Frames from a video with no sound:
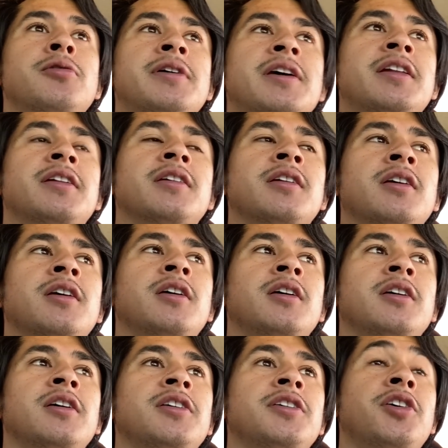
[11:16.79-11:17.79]

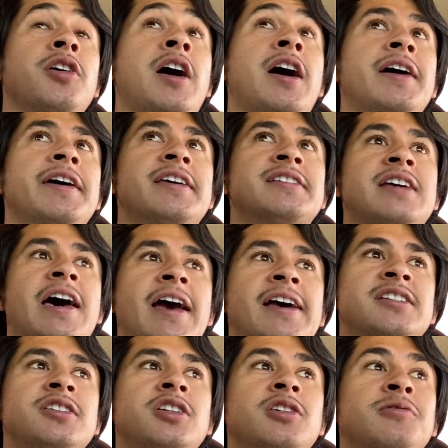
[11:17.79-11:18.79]
and your highest
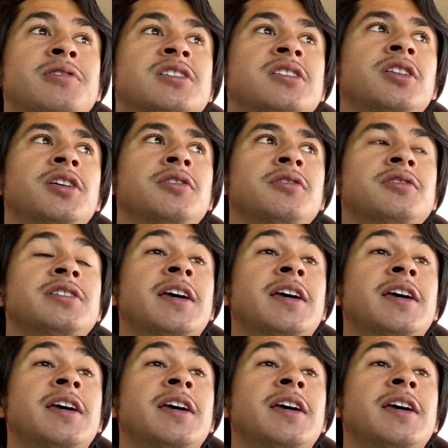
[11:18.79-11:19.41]
highs and lowest lows.